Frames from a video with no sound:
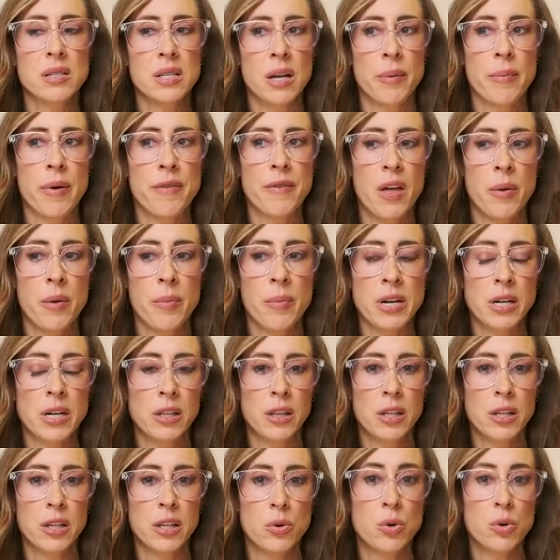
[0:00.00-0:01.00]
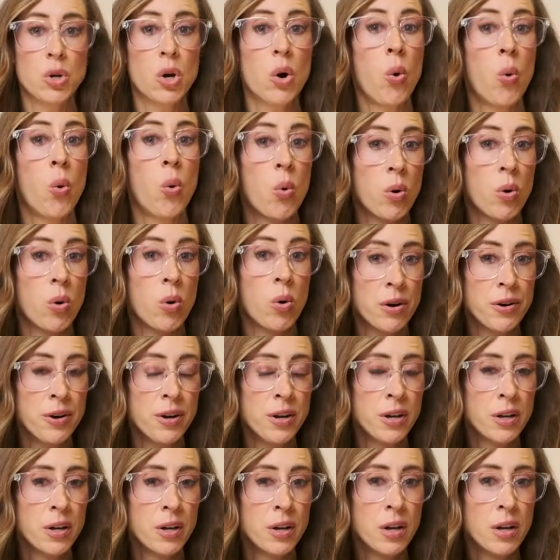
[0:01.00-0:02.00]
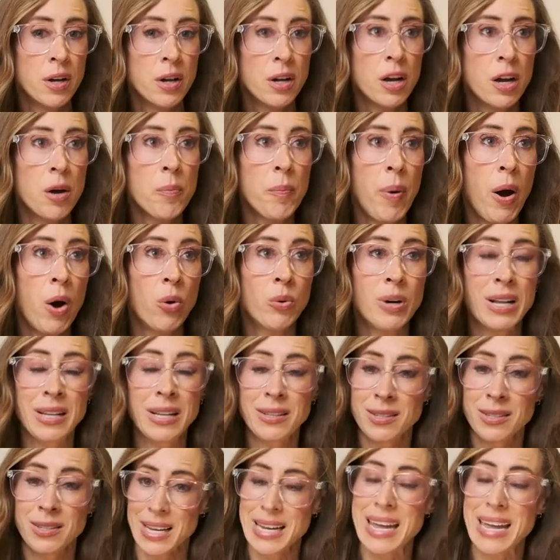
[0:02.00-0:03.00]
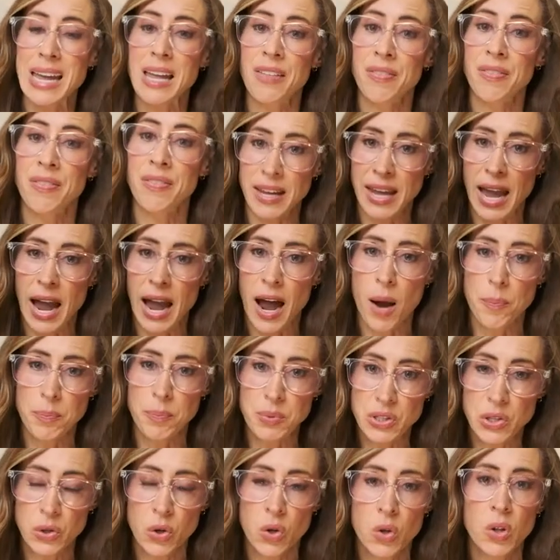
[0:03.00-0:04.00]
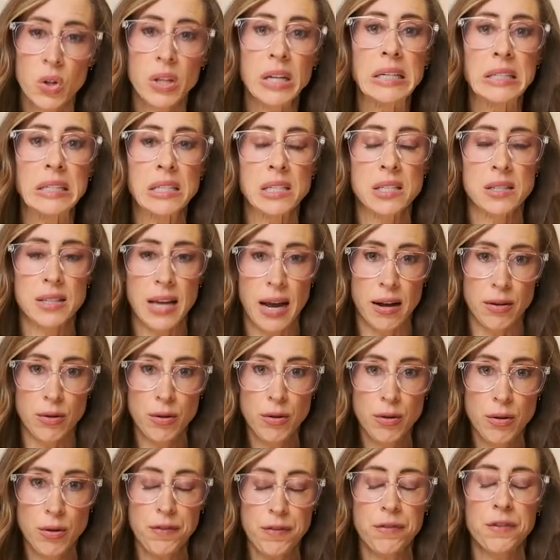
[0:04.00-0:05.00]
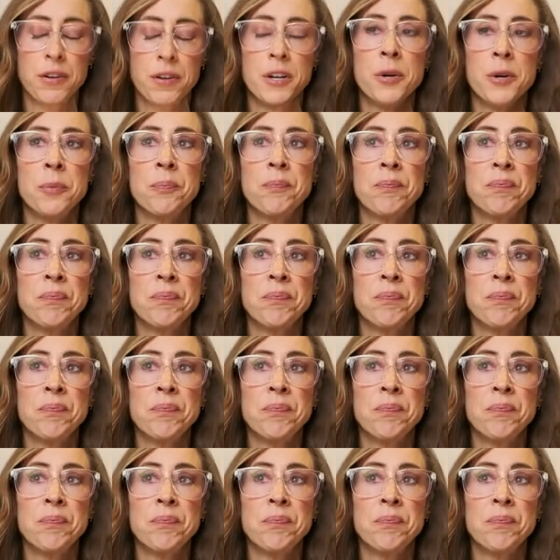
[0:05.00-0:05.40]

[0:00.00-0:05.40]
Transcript: some of them include corn components, like in the capsule itself.